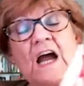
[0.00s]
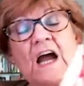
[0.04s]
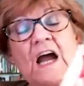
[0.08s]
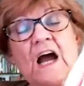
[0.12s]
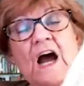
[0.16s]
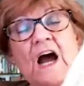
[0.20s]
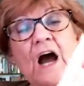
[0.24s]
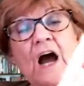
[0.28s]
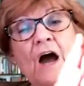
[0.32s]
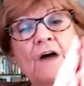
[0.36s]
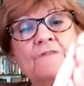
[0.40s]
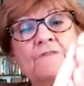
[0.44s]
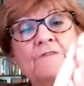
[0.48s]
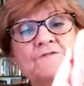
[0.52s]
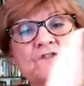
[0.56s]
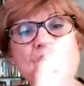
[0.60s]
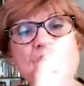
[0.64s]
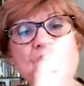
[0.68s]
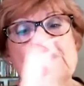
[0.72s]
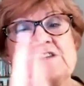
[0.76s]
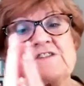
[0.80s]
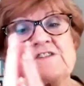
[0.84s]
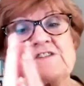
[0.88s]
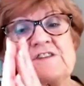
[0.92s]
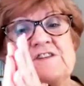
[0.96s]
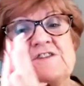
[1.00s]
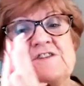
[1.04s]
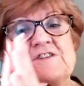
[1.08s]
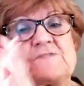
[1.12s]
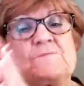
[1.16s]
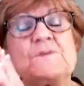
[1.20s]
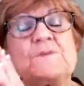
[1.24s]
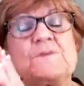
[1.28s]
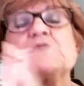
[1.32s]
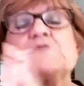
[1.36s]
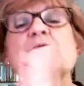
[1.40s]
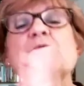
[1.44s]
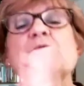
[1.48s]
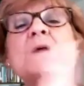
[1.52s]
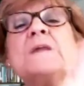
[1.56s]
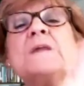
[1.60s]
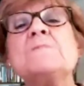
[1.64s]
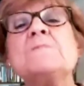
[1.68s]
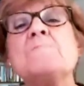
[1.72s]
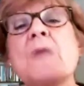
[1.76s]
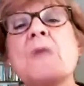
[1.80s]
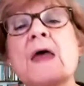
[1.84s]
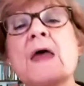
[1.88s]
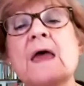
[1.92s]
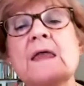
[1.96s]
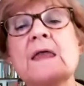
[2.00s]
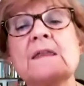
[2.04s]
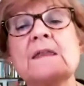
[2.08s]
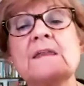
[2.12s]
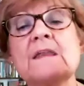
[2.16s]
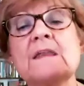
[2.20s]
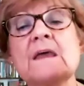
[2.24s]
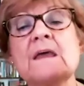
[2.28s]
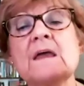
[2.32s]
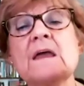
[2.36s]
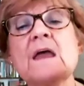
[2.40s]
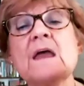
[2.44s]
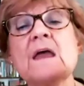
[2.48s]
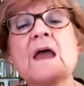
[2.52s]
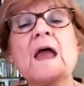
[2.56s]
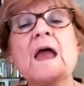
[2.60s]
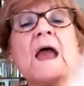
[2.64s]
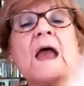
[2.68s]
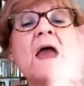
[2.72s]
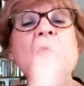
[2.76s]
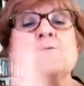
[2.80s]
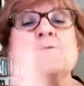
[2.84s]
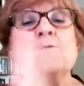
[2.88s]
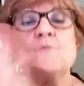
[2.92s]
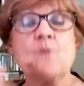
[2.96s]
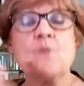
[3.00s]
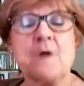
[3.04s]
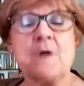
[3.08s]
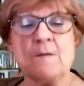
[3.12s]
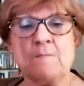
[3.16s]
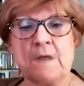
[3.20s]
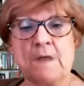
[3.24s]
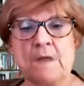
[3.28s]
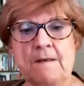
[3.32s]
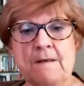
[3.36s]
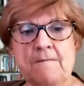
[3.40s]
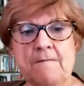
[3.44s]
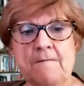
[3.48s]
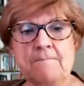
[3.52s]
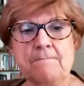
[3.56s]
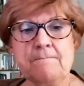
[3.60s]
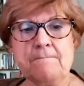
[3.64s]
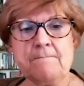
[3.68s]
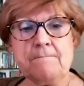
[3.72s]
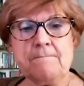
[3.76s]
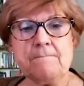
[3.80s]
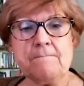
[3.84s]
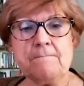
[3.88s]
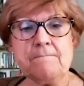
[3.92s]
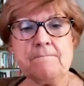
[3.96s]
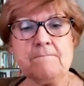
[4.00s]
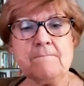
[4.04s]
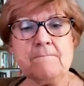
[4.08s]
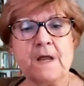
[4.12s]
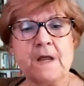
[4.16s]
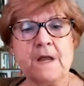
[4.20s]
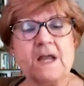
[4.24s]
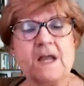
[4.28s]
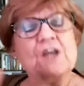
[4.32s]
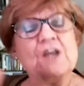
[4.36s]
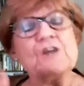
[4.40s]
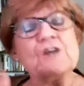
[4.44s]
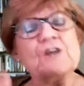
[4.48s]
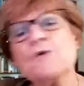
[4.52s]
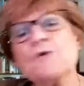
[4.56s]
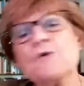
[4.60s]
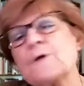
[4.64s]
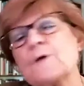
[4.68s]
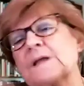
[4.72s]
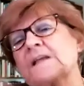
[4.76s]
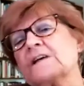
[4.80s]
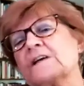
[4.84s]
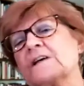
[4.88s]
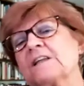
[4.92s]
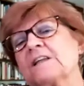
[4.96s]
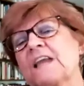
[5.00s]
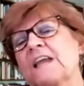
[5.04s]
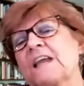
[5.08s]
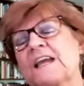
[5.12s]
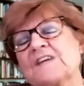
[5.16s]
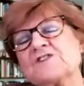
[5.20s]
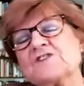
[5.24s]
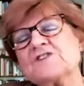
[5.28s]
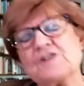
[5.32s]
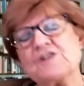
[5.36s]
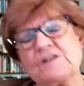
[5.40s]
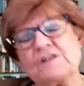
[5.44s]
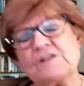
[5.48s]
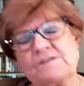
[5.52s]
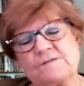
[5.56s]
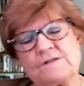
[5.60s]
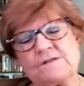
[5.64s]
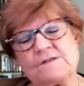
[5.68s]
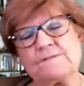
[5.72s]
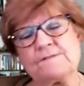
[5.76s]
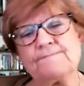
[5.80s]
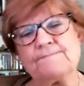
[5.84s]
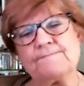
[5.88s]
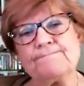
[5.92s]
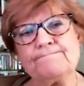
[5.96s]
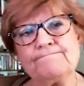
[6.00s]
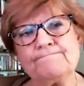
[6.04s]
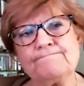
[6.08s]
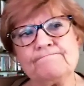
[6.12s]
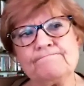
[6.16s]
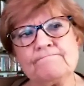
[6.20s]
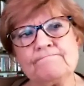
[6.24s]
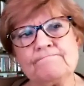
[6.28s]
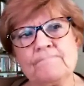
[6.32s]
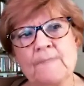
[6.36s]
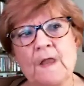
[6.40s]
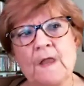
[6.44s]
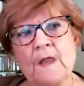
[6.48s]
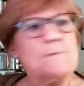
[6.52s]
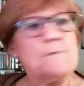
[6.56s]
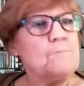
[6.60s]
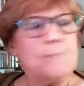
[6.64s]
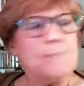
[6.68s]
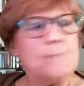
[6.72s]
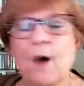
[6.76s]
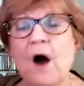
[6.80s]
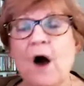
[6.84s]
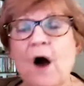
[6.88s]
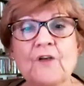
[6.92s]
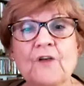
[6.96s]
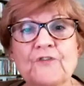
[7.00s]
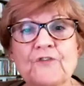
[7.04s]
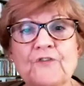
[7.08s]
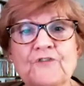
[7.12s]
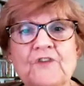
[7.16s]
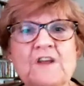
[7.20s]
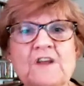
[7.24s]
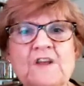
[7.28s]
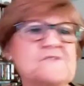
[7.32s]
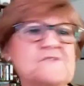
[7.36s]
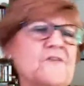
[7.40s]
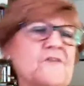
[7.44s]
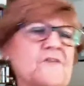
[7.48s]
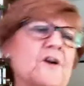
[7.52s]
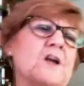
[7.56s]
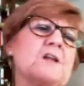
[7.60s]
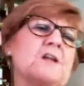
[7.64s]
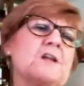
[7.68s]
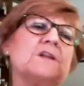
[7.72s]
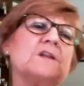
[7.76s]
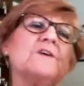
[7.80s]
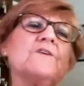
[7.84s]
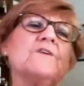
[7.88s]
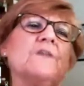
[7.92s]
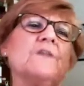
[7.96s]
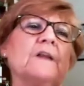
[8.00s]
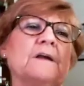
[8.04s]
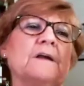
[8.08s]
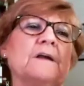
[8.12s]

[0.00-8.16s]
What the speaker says: of Jesus between men and women. You know, in Galatians, Paul says very clearly,